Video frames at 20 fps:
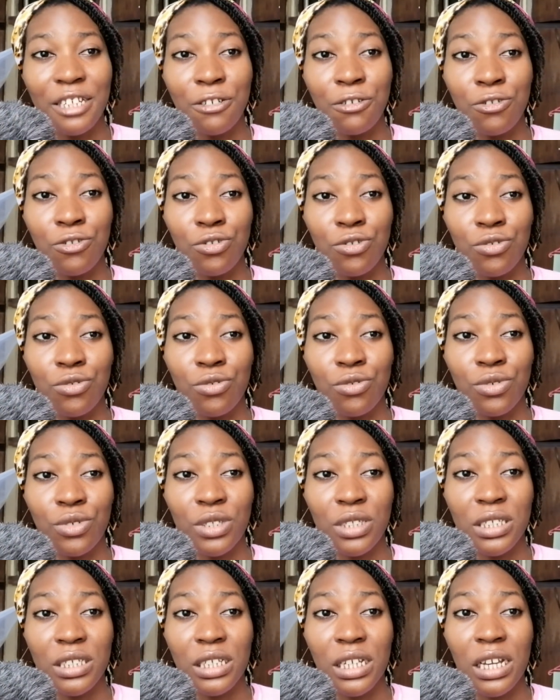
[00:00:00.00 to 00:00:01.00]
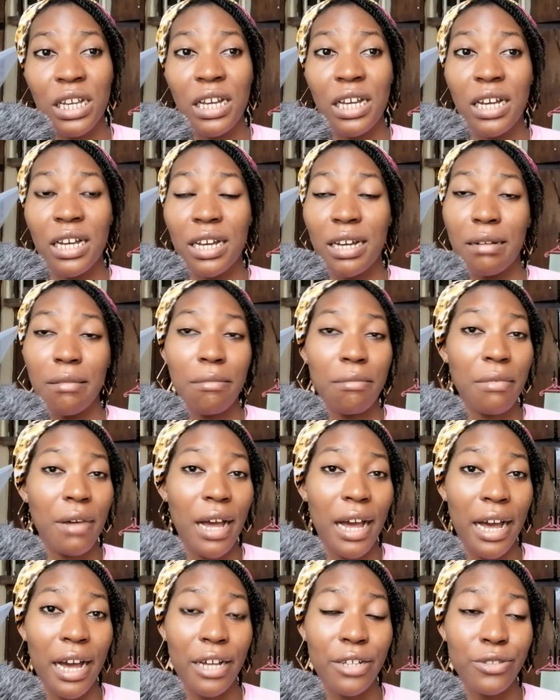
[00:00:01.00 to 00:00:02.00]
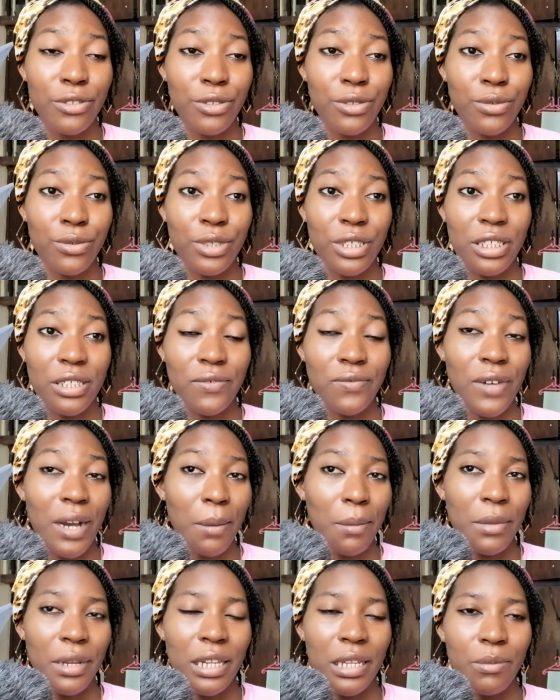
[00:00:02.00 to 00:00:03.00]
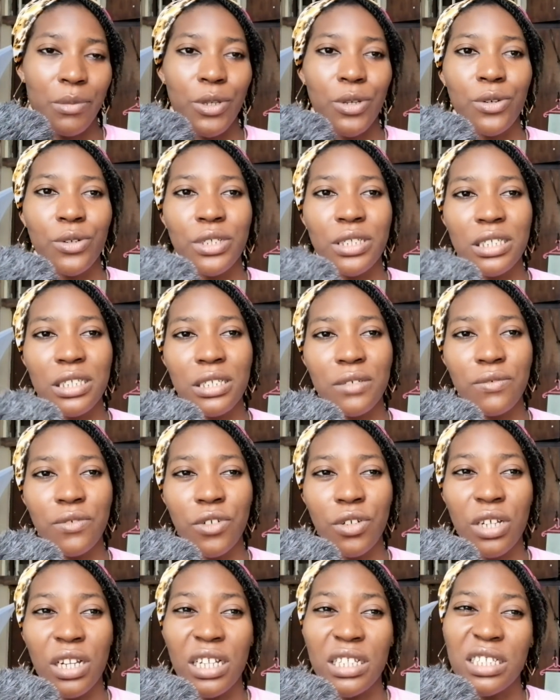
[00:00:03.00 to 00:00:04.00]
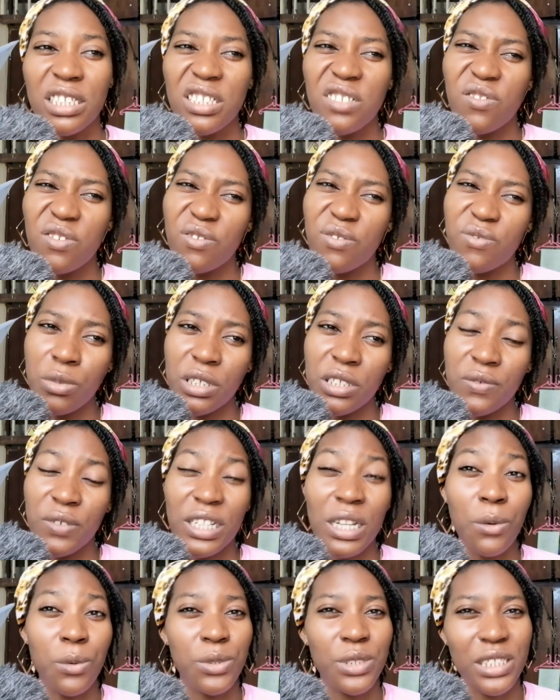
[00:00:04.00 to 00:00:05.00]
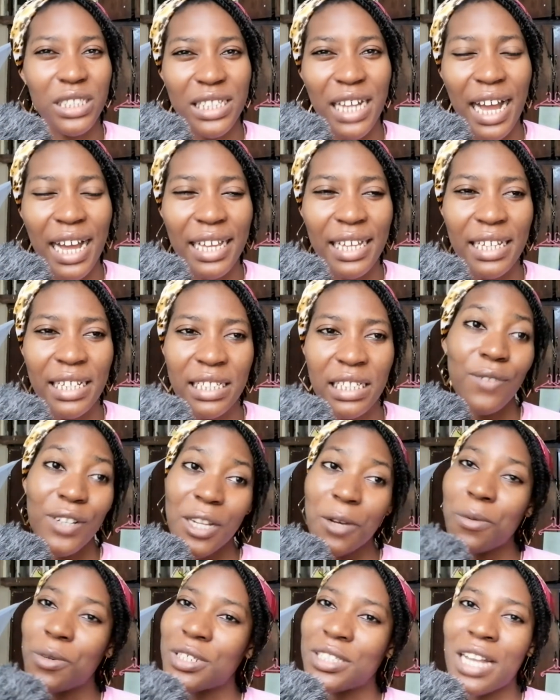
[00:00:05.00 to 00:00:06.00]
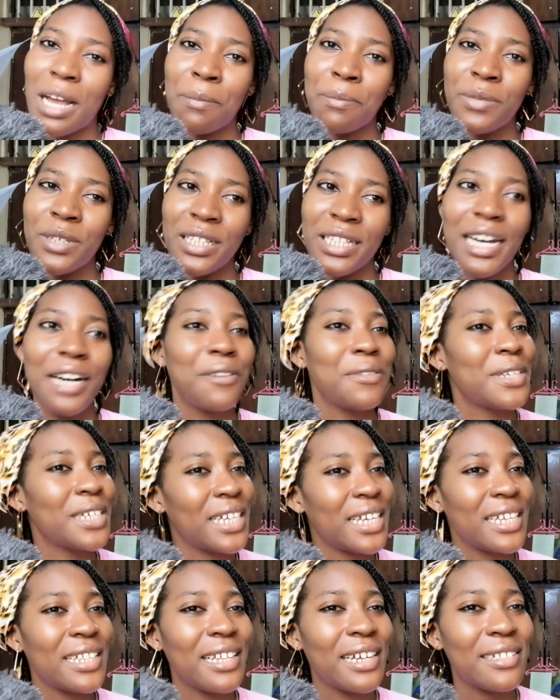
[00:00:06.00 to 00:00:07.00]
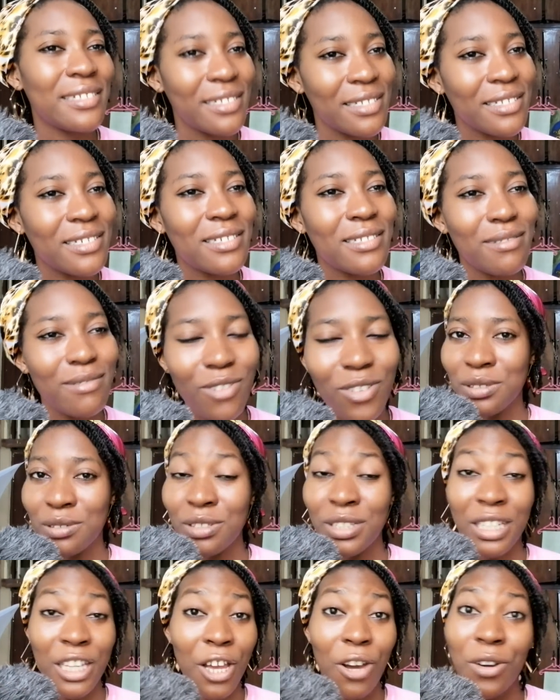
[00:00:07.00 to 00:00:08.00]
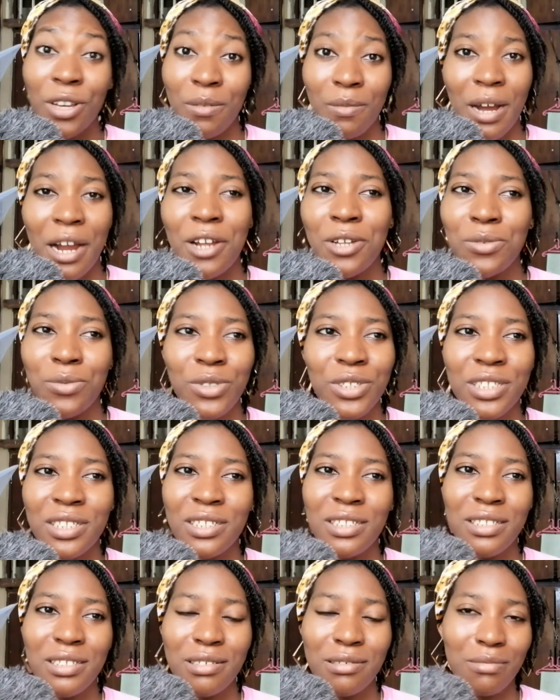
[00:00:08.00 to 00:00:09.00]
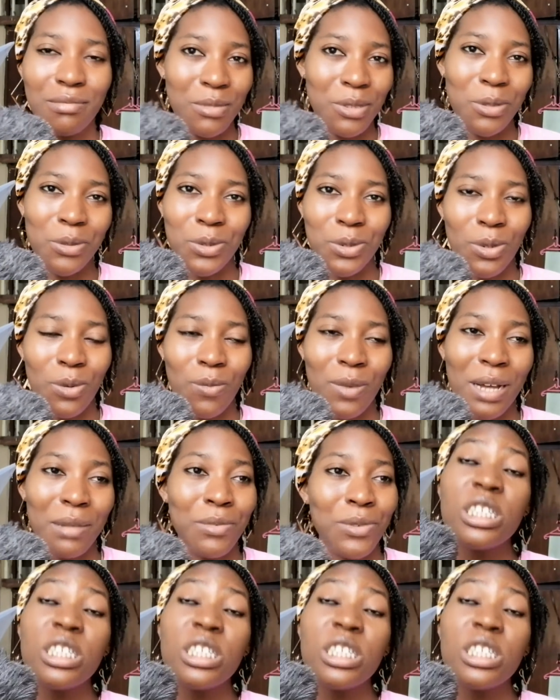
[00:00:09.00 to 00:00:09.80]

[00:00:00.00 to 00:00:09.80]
introduced her to his family because he figured that his father was dying. Father was happy that okay, that the girl he married wasn't, so bad.